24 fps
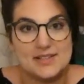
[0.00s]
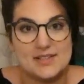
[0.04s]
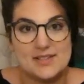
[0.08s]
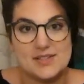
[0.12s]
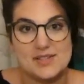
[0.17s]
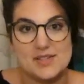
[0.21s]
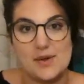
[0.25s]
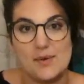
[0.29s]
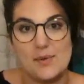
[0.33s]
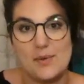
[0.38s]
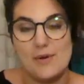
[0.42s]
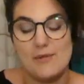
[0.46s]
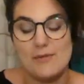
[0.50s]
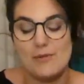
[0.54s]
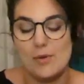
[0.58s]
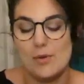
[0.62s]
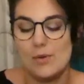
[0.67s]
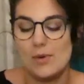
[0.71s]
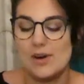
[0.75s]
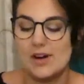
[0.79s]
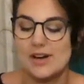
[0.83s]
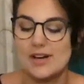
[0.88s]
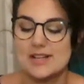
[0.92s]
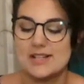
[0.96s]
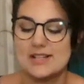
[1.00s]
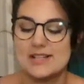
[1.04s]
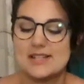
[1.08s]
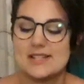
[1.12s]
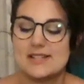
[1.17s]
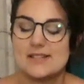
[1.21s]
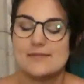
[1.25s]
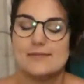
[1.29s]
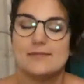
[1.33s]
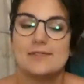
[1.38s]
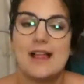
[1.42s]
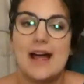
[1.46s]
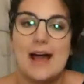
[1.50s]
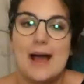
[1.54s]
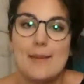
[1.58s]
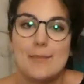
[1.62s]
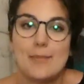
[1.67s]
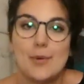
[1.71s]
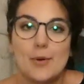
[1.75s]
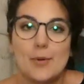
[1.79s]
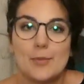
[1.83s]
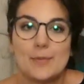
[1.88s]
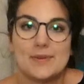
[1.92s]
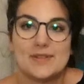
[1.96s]
So, of course, the
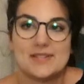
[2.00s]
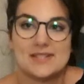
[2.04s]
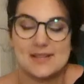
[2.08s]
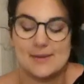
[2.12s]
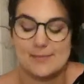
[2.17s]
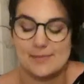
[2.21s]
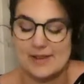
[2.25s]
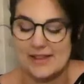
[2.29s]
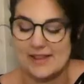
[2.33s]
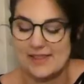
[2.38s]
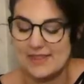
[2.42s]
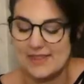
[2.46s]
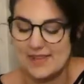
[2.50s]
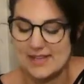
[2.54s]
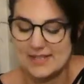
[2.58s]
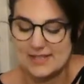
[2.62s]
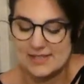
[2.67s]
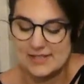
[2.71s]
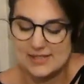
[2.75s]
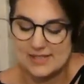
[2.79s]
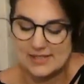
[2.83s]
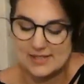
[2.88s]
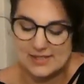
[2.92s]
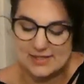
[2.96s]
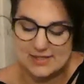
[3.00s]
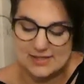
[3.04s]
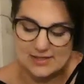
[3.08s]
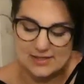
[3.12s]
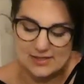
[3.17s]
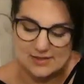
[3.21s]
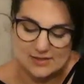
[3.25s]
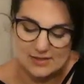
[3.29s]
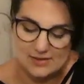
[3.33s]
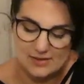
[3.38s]
flap opens up like this.